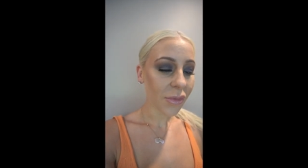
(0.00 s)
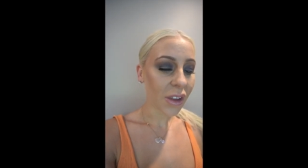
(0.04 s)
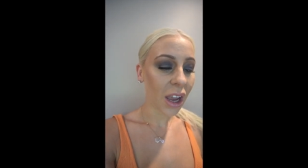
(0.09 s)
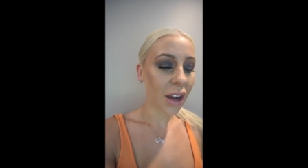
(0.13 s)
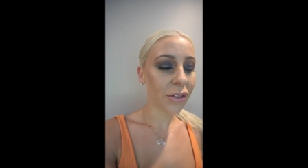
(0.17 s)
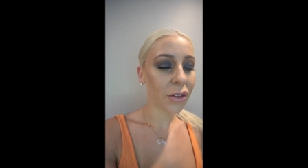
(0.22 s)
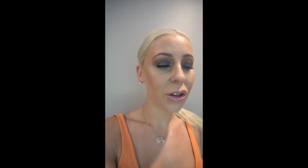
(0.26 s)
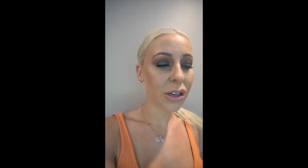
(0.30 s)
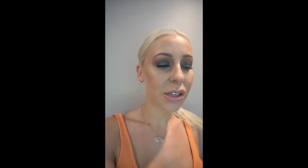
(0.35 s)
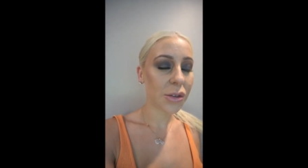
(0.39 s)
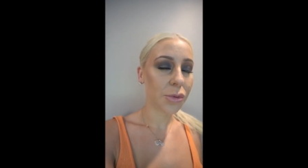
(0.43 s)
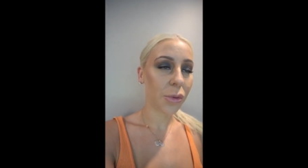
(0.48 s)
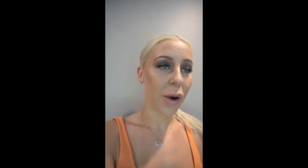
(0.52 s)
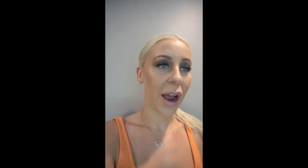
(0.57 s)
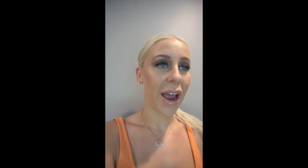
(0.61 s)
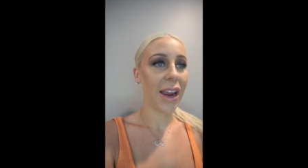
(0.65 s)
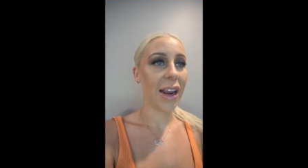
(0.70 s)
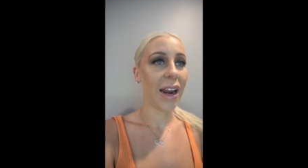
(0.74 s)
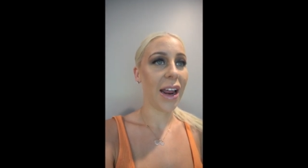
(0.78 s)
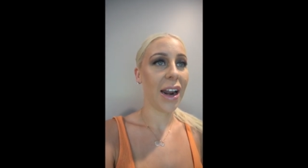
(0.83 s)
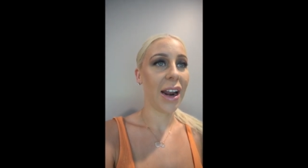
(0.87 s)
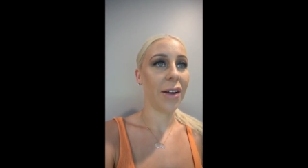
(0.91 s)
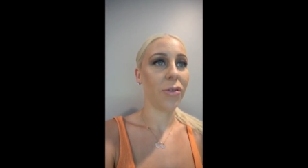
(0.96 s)
I've lost
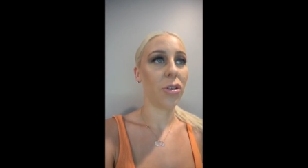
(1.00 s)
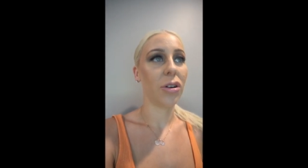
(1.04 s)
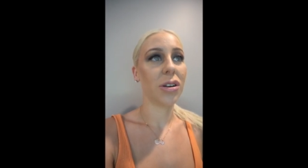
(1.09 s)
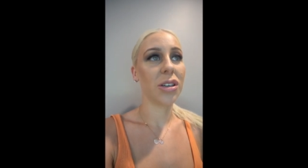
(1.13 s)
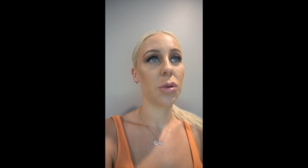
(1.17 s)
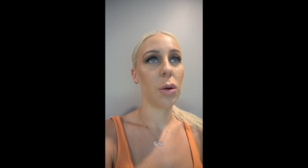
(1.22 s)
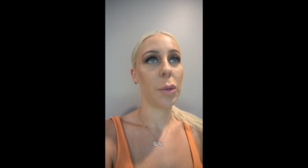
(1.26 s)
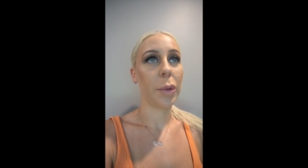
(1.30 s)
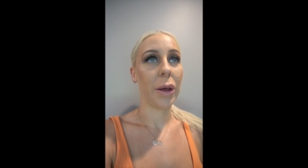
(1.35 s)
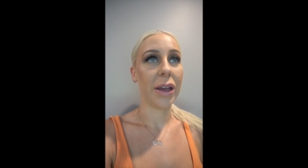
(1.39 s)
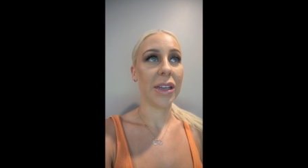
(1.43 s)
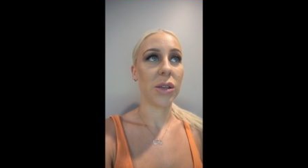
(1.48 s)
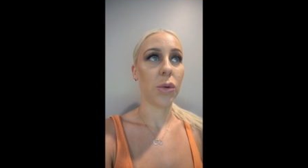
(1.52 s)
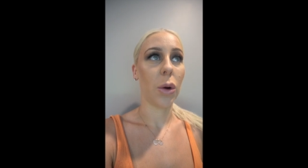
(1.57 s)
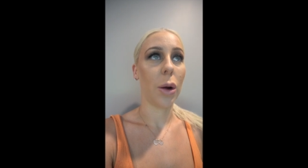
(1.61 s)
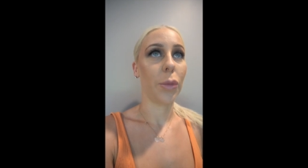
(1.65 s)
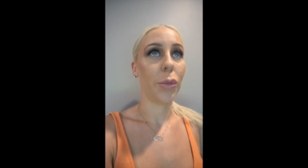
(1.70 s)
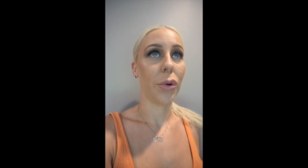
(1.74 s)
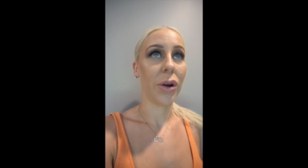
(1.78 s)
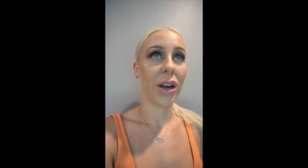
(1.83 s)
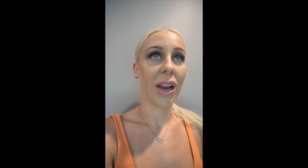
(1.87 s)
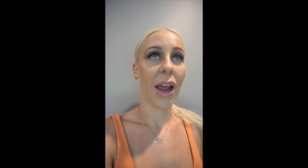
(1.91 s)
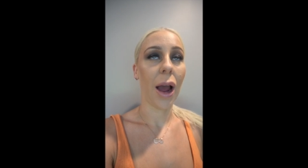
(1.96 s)
weight and I've gotten to a place where
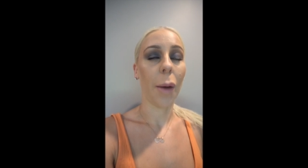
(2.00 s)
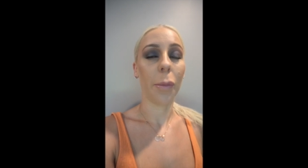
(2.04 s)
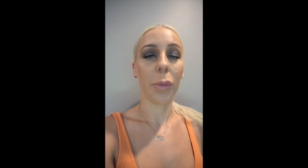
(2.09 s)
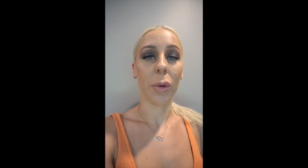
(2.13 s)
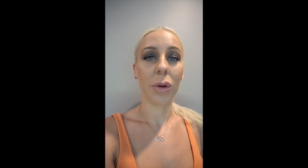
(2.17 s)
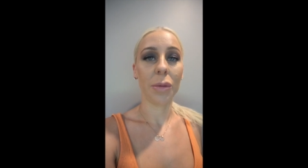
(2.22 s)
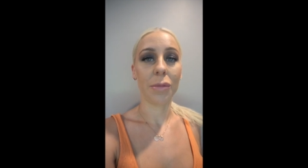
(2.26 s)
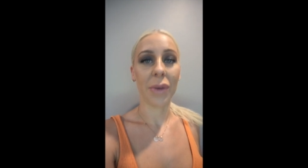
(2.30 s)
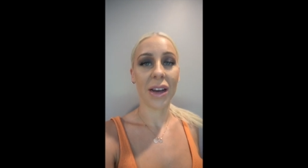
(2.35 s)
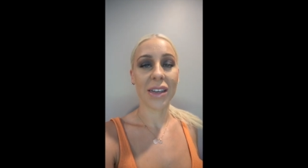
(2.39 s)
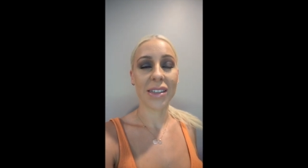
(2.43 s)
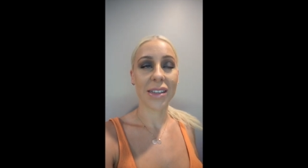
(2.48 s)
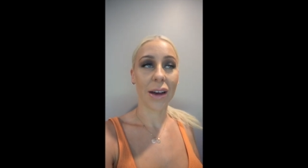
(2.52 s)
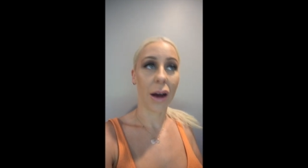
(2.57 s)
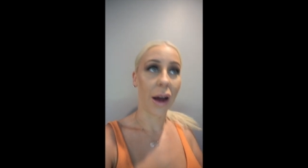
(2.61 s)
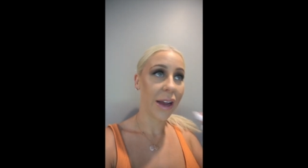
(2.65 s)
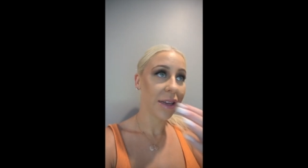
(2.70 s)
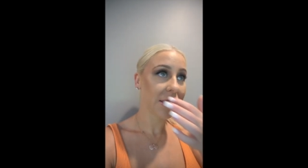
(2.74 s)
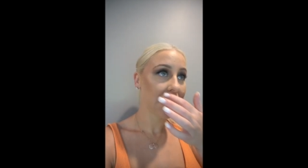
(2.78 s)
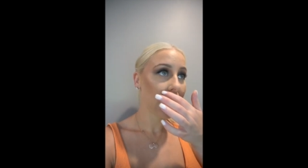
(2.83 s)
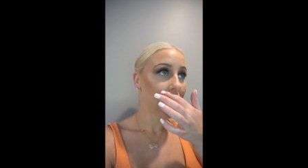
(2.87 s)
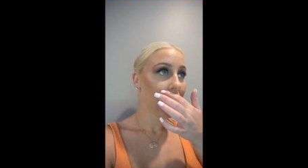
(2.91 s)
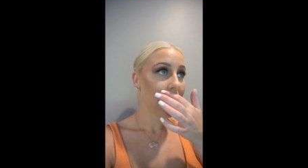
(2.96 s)
I'm pretty happy with my
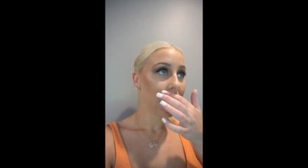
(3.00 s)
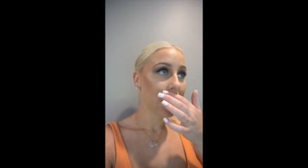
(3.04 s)
size